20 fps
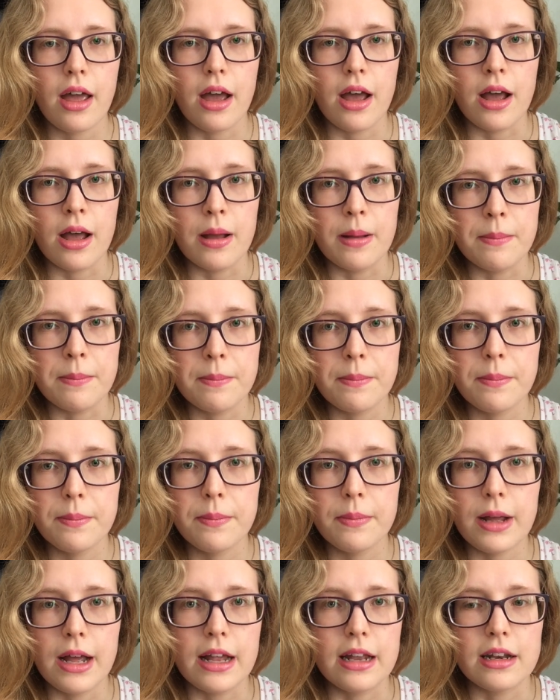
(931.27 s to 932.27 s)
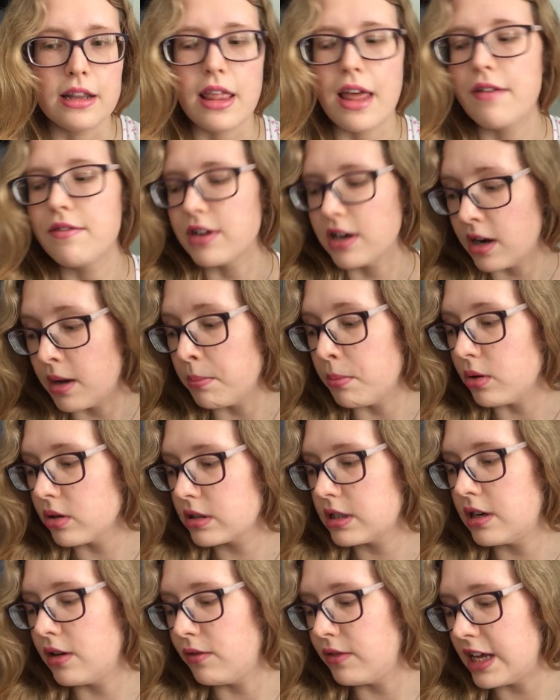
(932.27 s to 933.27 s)
And they've done
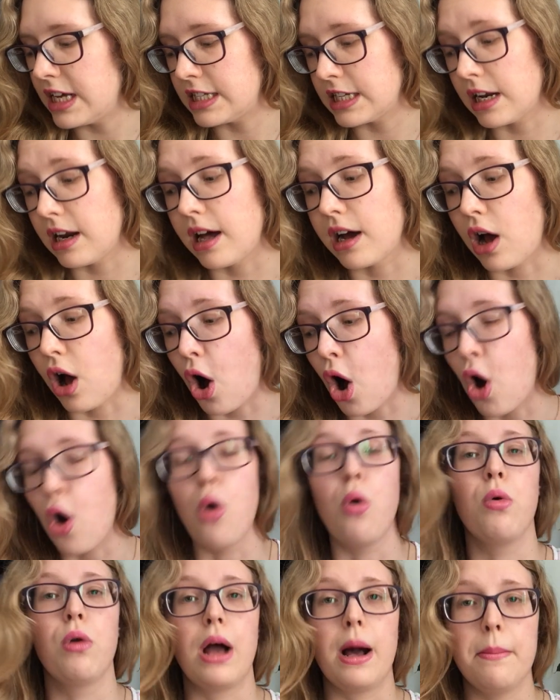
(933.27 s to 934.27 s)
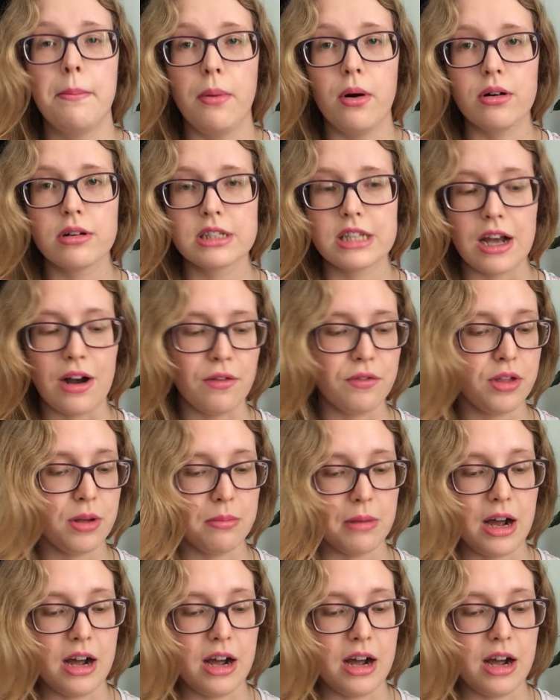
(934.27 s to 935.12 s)
unboxing of these, like a whole like box set of them.